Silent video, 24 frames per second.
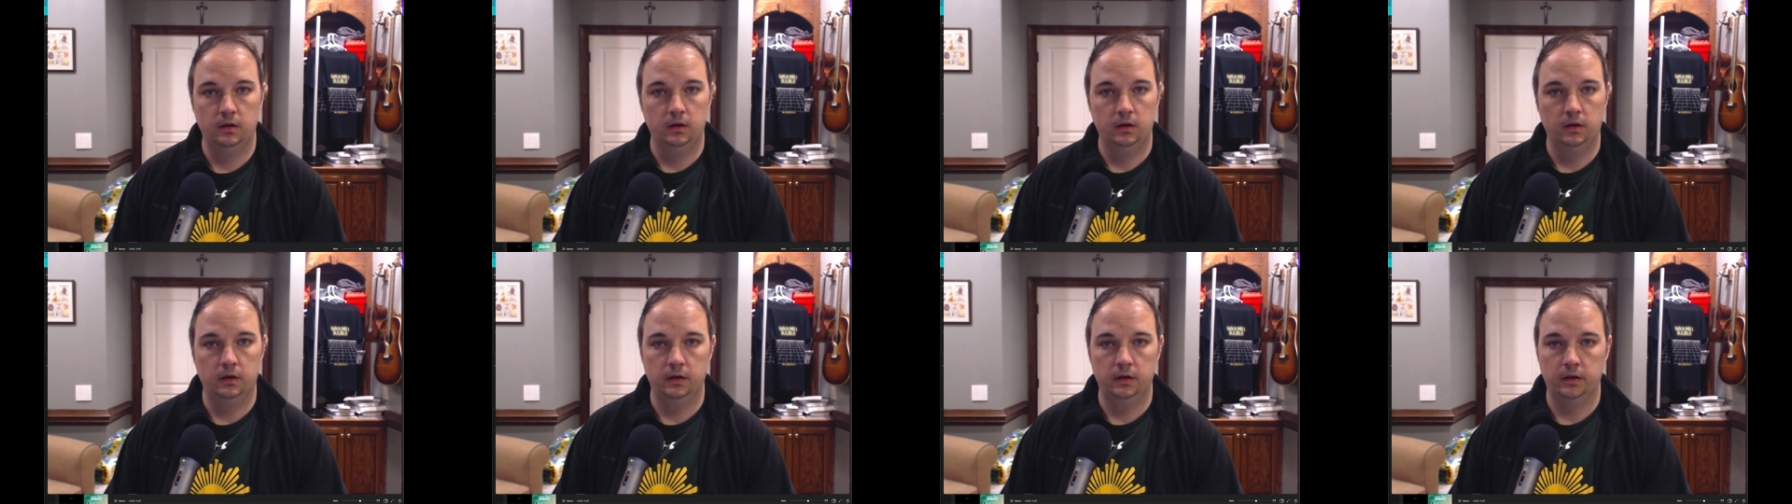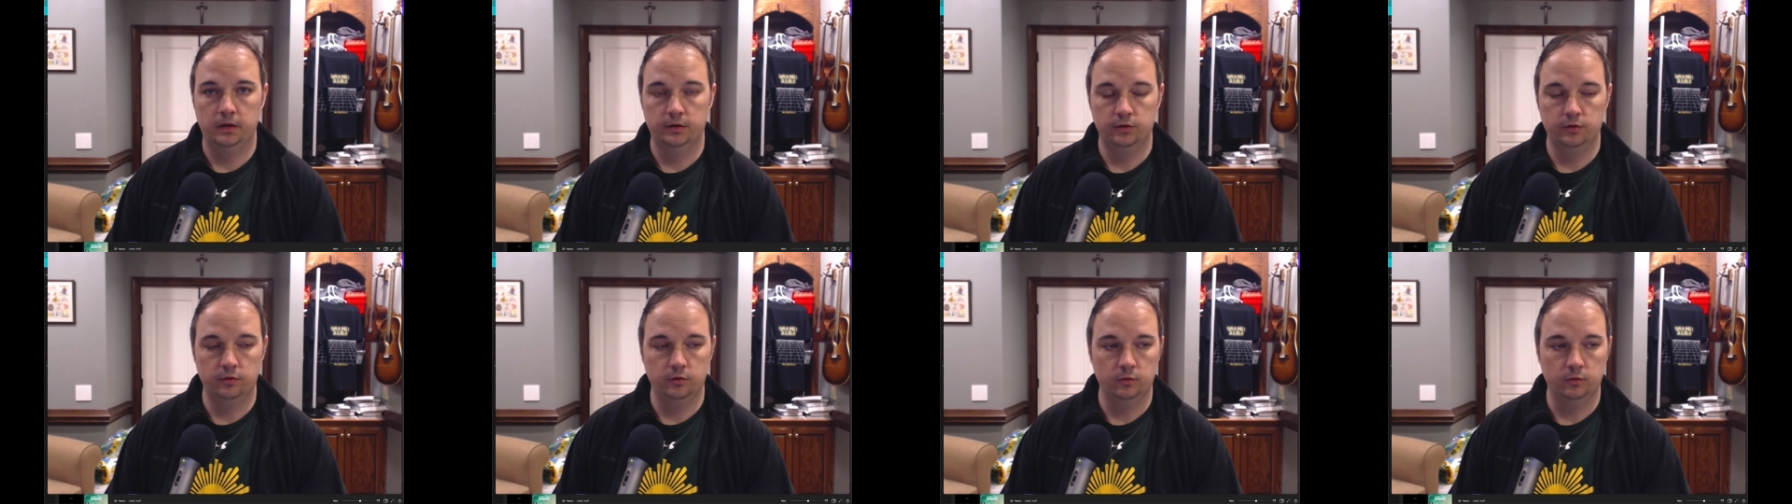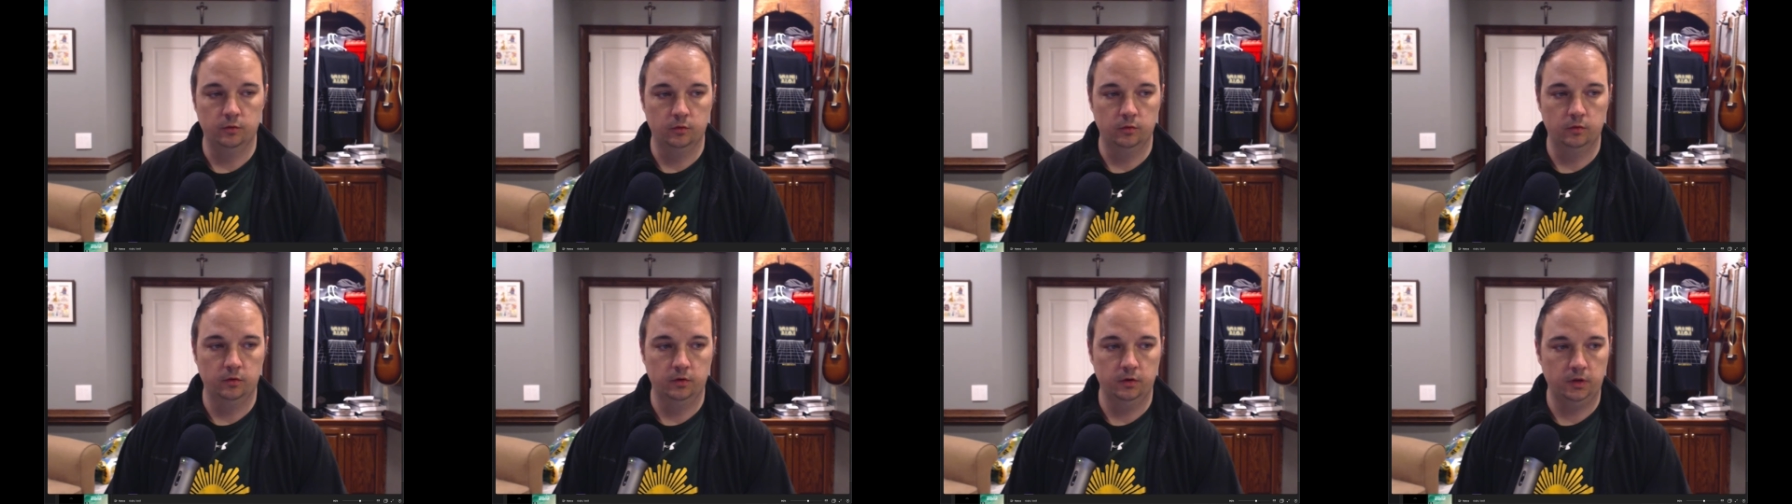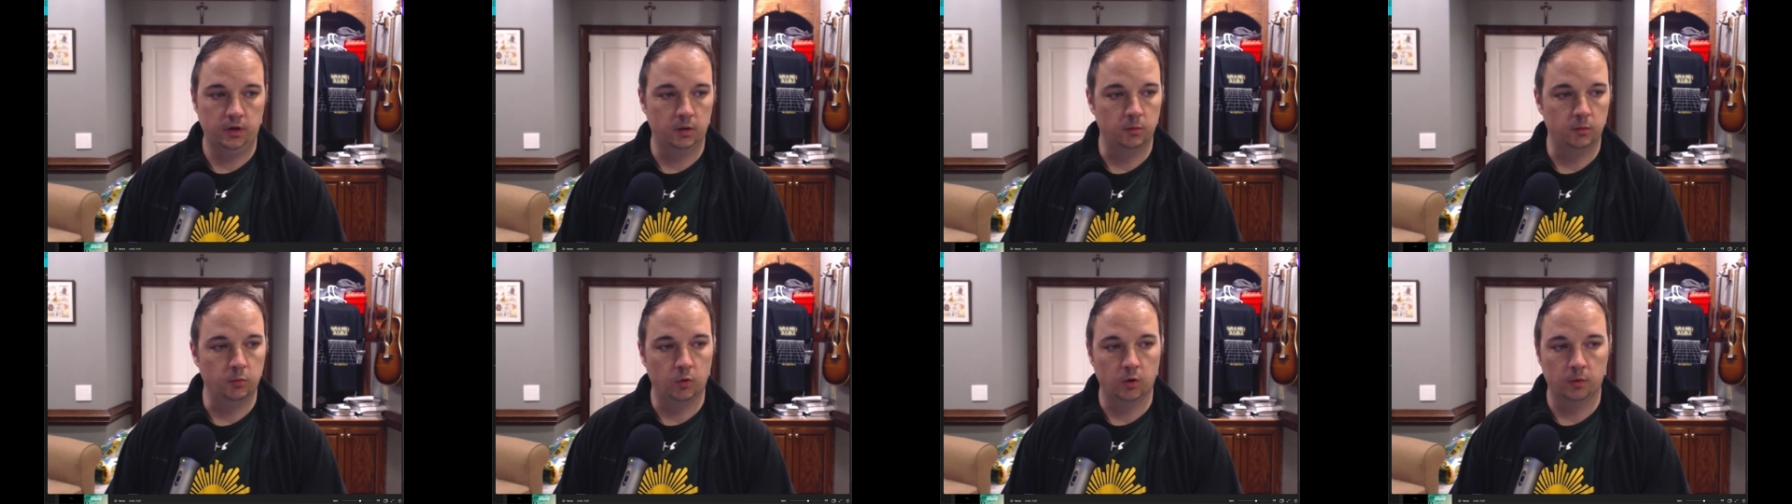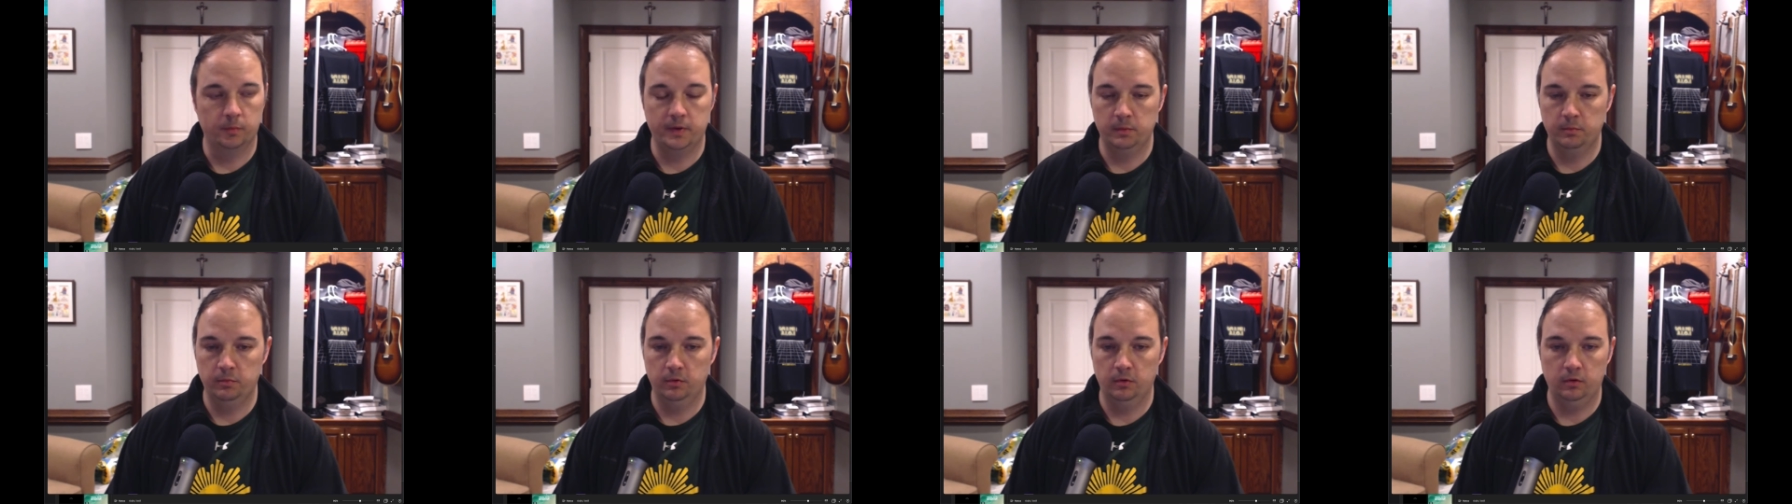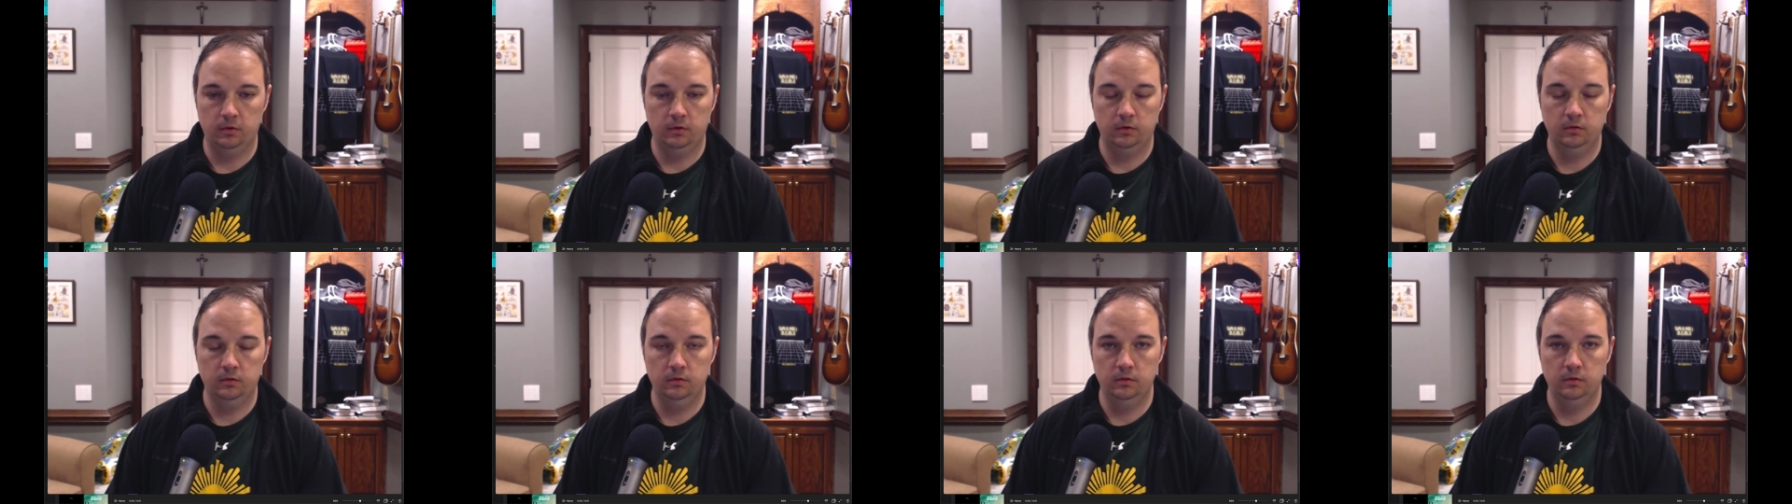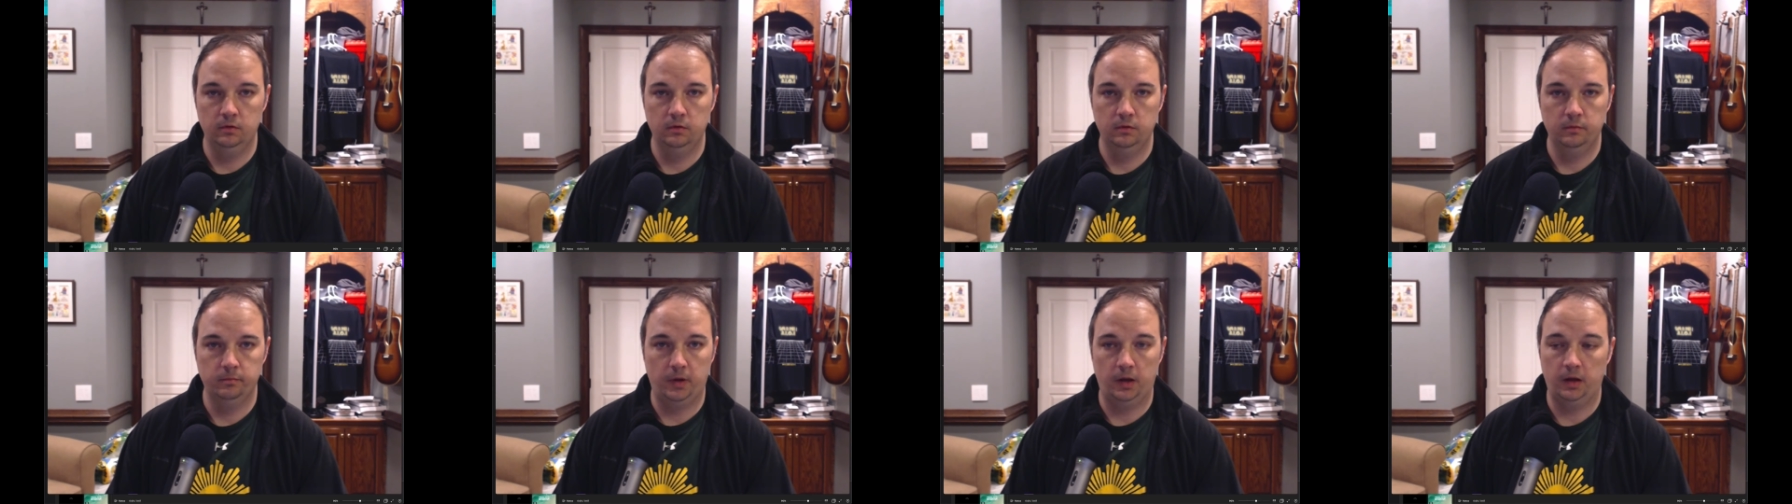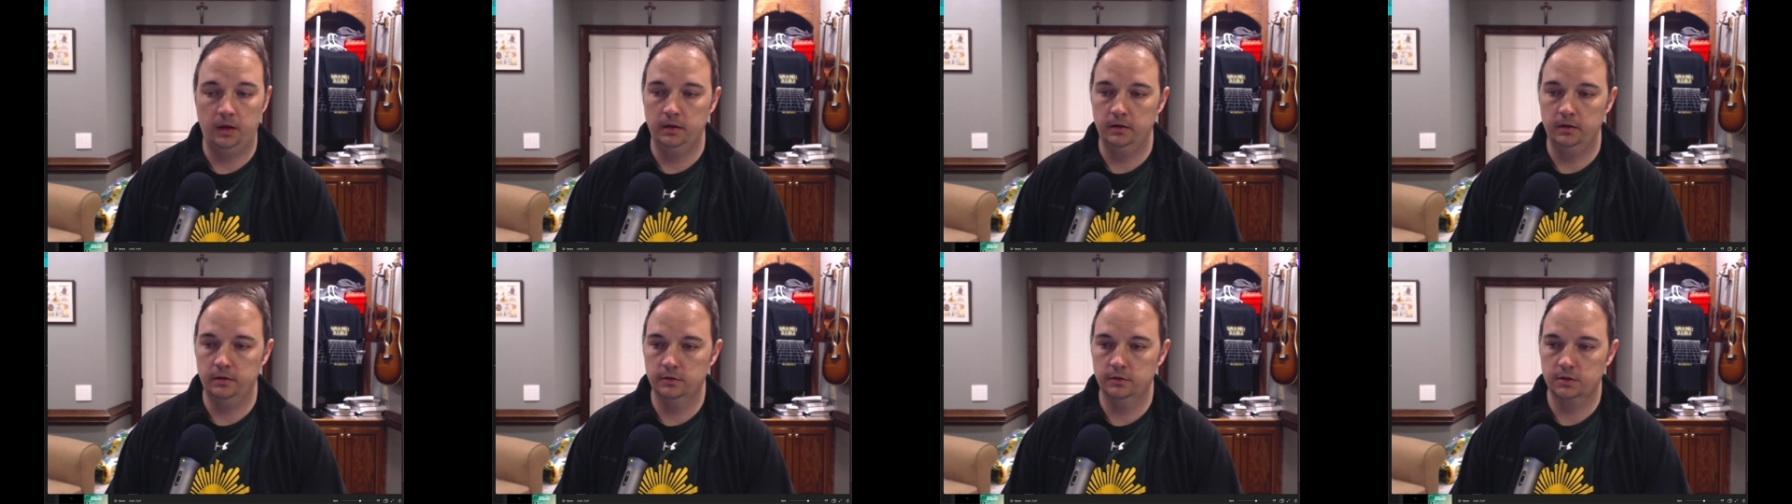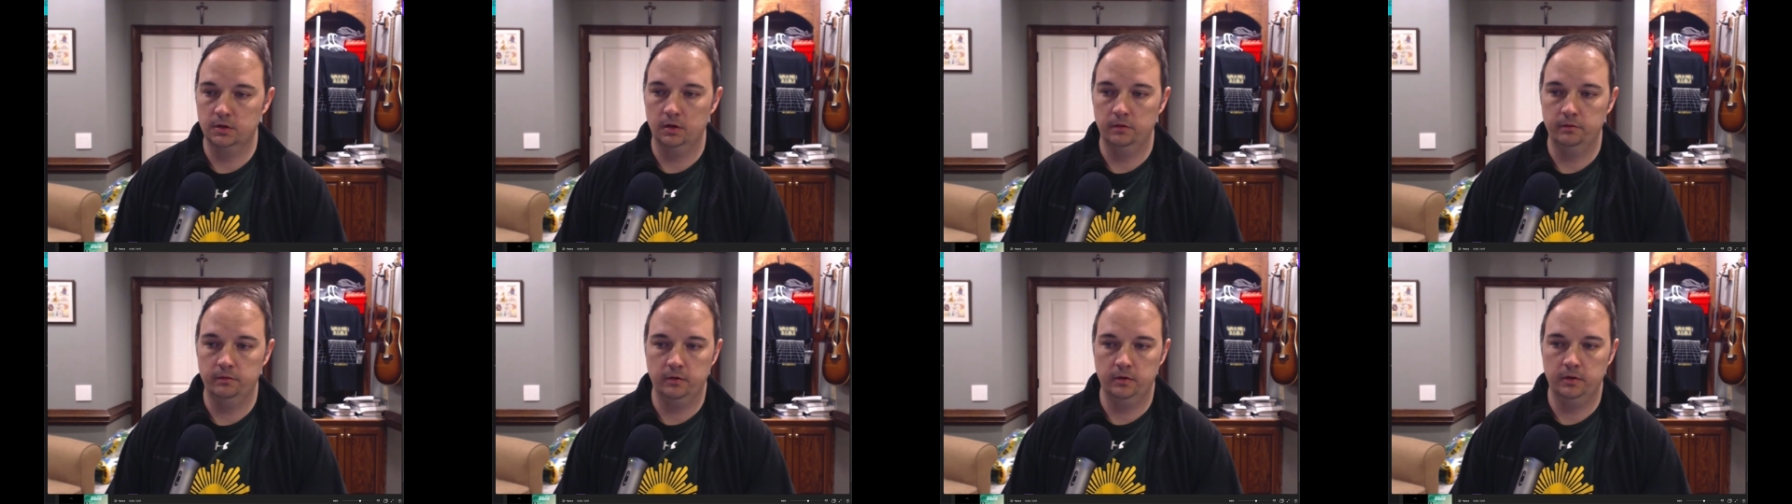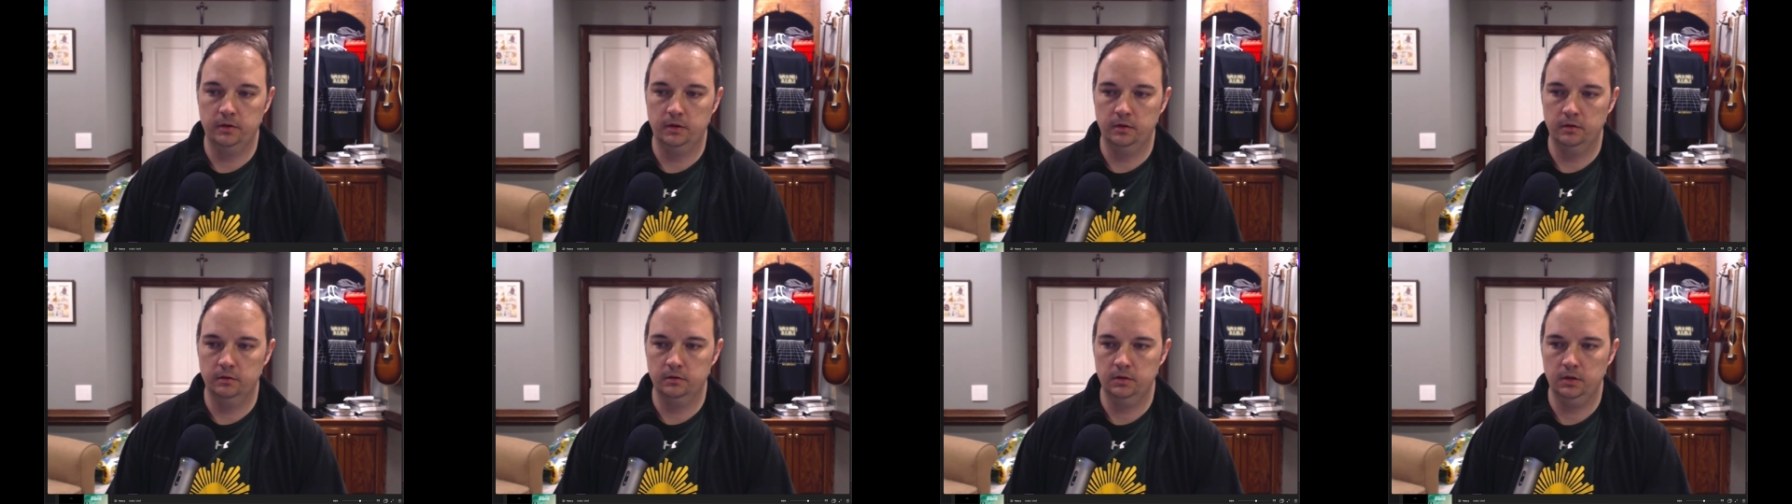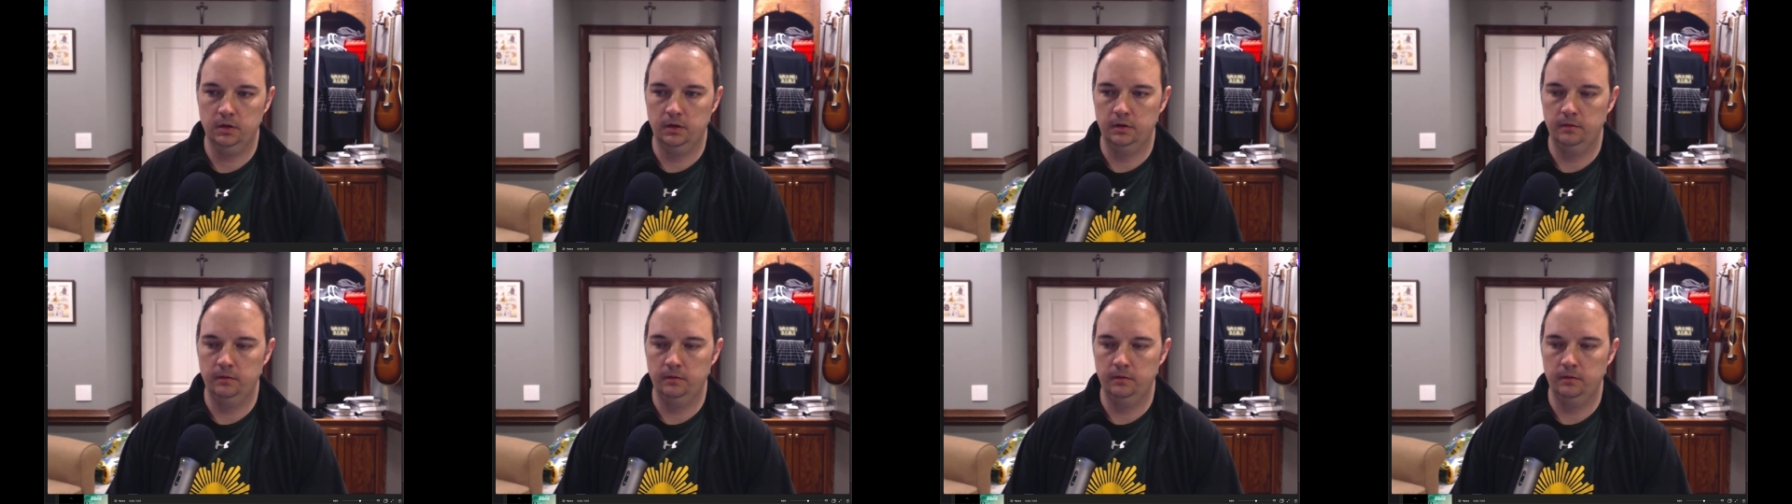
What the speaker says: and you get more people buying your stuff on the other side.